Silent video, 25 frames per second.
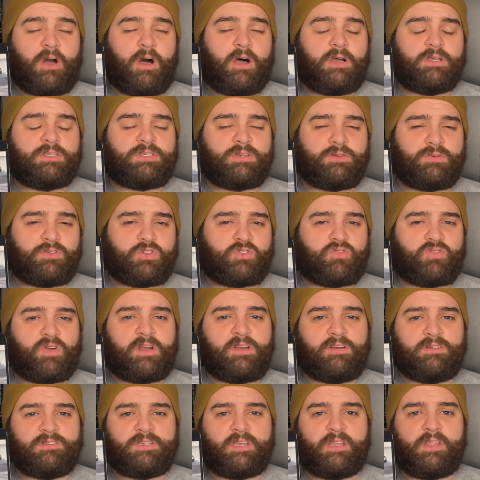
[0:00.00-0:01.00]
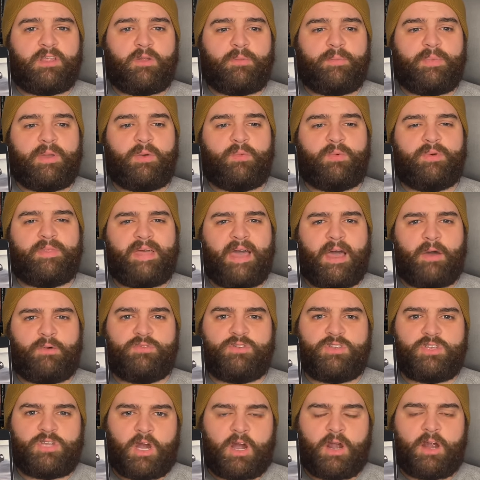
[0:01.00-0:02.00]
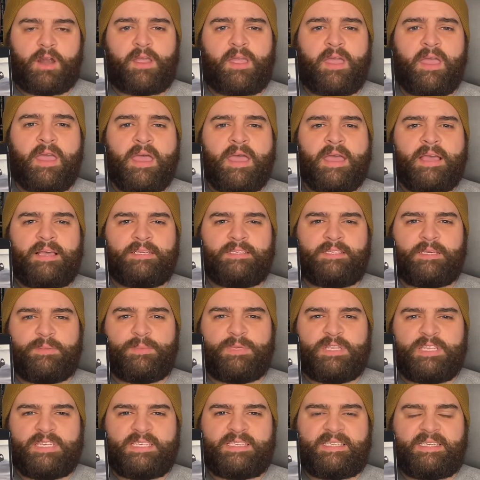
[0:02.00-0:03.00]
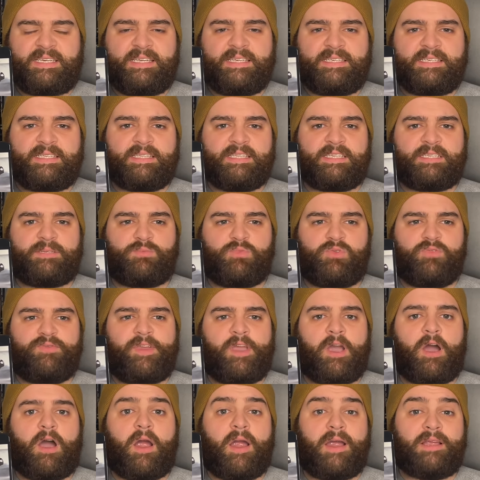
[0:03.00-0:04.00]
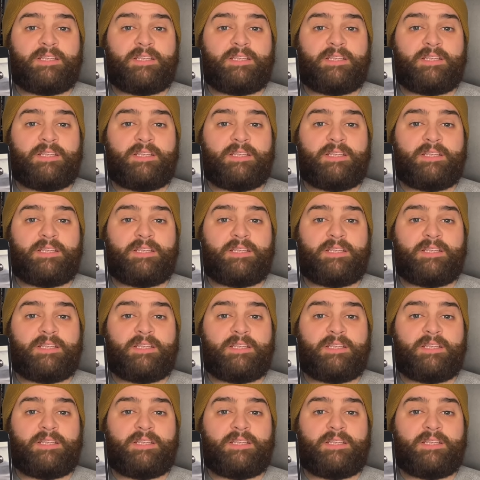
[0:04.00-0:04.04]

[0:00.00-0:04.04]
also struggles a little bit with how dark some of the scenes in this movie are,